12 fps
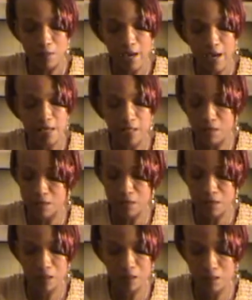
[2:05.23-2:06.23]
I
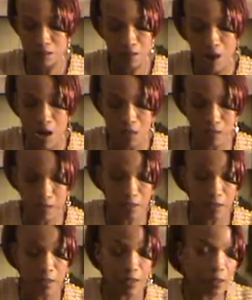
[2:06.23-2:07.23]
eat
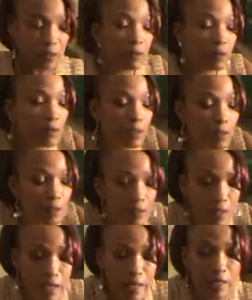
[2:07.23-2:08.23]
constantly.
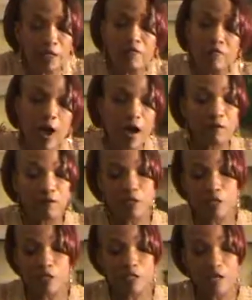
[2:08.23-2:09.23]
I eat 5,
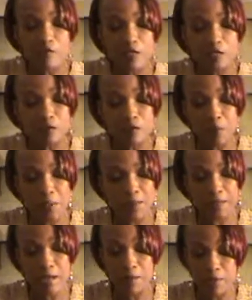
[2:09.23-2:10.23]
6, 7,
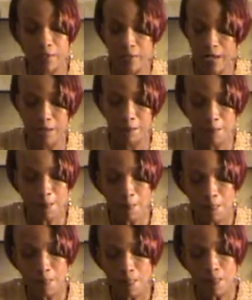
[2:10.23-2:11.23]
8 times a day.
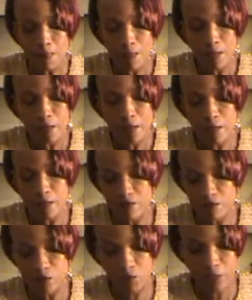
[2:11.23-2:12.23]
And
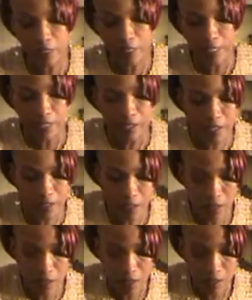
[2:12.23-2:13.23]
if you eat
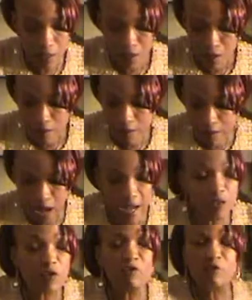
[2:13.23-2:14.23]
the
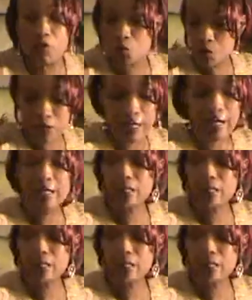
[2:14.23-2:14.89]
kinds of foods that I